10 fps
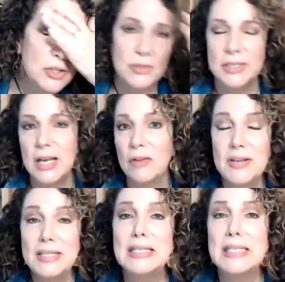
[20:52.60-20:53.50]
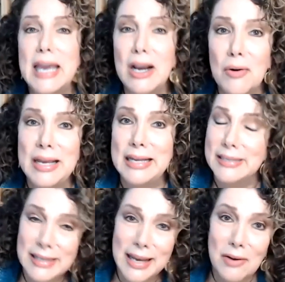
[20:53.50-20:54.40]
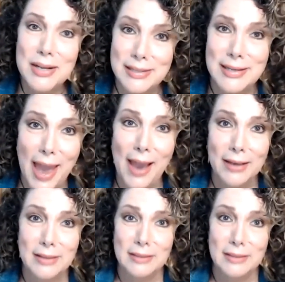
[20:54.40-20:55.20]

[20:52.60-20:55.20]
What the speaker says: yourself, it's scary. It's scary as heck.